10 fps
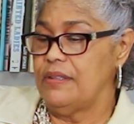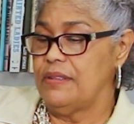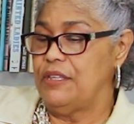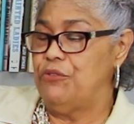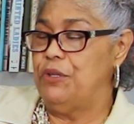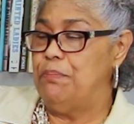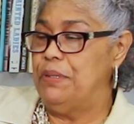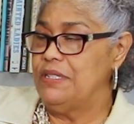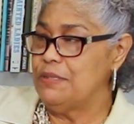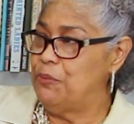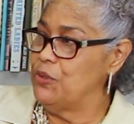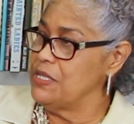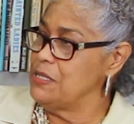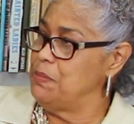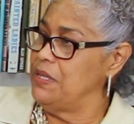they rebuilt Port
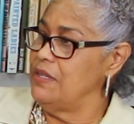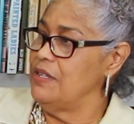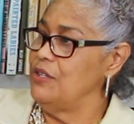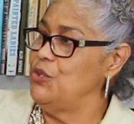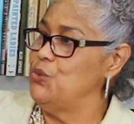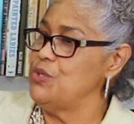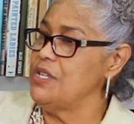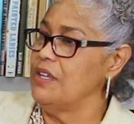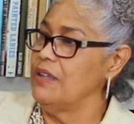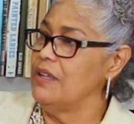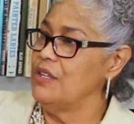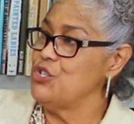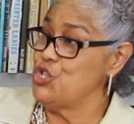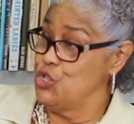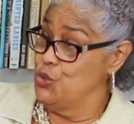of Spain using
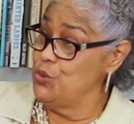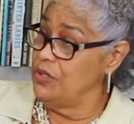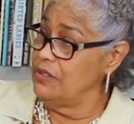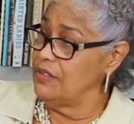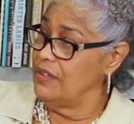stone,